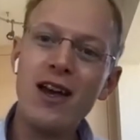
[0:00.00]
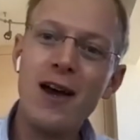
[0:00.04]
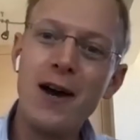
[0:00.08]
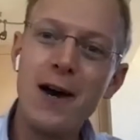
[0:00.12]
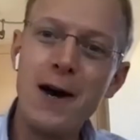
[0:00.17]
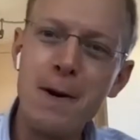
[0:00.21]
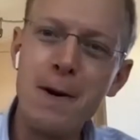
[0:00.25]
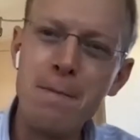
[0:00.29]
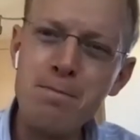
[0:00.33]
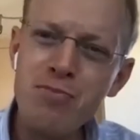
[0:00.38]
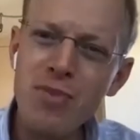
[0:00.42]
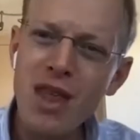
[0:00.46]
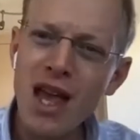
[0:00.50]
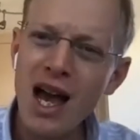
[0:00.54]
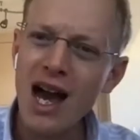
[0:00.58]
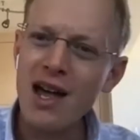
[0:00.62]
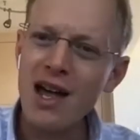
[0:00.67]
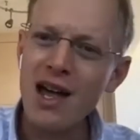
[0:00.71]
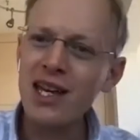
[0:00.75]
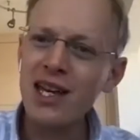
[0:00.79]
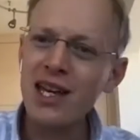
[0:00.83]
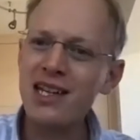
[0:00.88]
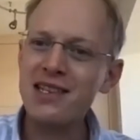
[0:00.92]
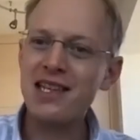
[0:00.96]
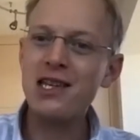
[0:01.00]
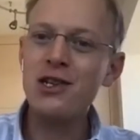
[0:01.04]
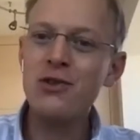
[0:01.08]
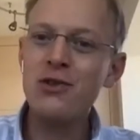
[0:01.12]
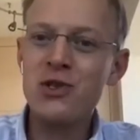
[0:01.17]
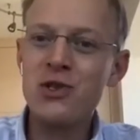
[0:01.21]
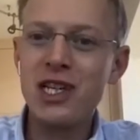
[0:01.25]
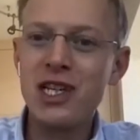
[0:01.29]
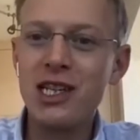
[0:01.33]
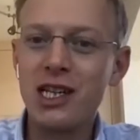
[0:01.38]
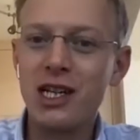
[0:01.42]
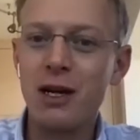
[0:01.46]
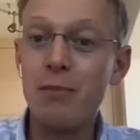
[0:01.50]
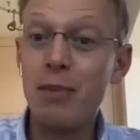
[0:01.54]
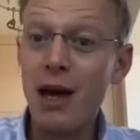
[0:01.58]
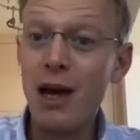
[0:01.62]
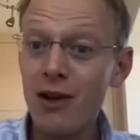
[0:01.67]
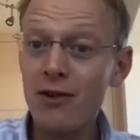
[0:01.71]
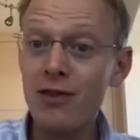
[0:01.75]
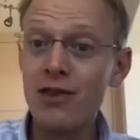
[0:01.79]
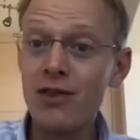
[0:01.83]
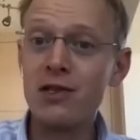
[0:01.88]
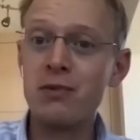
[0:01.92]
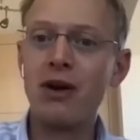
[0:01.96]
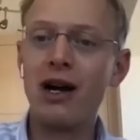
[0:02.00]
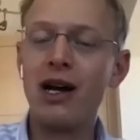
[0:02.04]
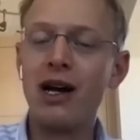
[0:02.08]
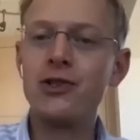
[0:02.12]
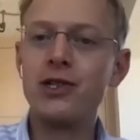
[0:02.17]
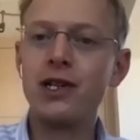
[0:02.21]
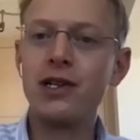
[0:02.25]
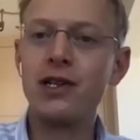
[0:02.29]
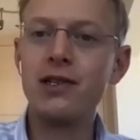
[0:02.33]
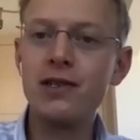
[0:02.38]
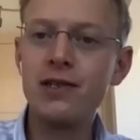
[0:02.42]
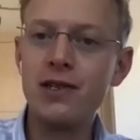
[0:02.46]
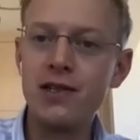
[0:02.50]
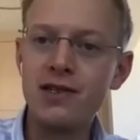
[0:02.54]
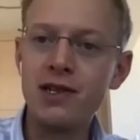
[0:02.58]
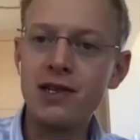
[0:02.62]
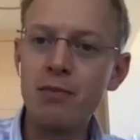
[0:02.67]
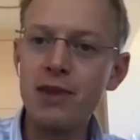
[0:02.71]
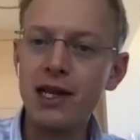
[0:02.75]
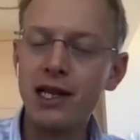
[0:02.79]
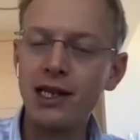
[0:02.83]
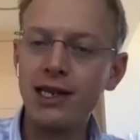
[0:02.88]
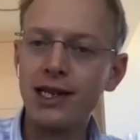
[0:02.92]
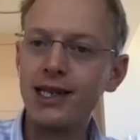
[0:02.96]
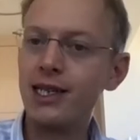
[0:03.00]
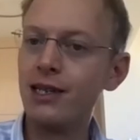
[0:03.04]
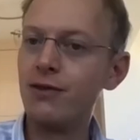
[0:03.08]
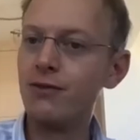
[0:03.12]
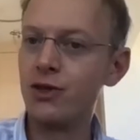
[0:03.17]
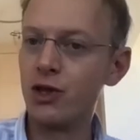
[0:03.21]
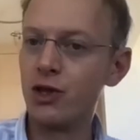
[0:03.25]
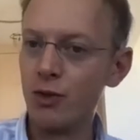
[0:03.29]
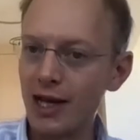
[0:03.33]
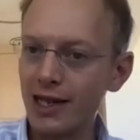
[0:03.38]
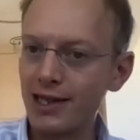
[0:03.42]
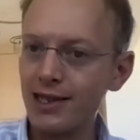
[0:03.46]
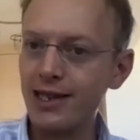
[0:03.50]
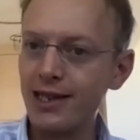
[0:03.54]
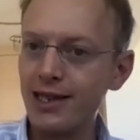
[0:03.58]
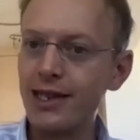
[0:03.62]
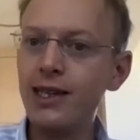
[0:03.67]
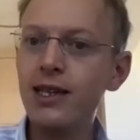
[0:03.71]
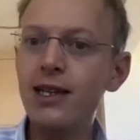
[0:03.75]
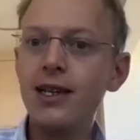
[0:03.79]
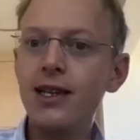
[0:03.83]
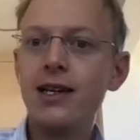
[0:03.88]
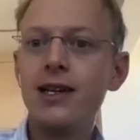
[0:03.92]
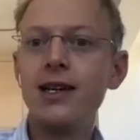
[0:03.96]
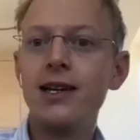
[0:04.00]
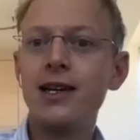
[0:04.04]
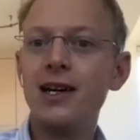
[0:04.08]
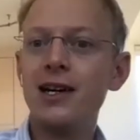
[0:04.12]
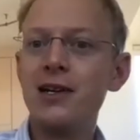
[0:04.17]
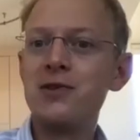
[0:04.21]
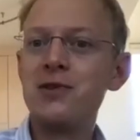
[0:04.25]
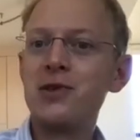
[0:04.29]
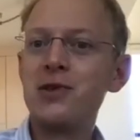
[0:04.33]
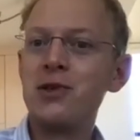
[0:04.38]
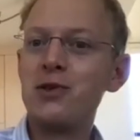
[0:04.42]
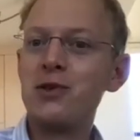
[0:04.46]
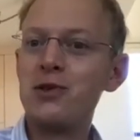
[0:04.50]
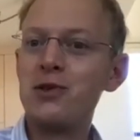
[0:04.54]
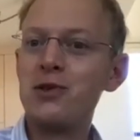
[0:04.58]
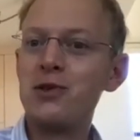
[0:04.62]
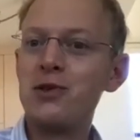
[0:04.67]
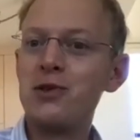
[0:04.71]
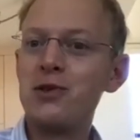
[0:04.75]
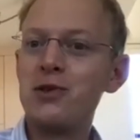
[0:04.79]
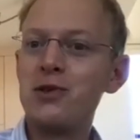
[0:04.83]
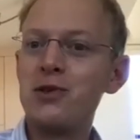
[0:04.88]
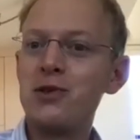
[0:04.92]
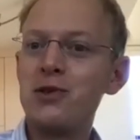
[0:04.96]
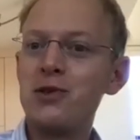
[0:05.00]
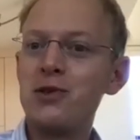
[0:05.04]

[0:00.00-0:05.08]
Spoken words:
I think it's interesting to compare this project to something like Give Directly. So you have kind of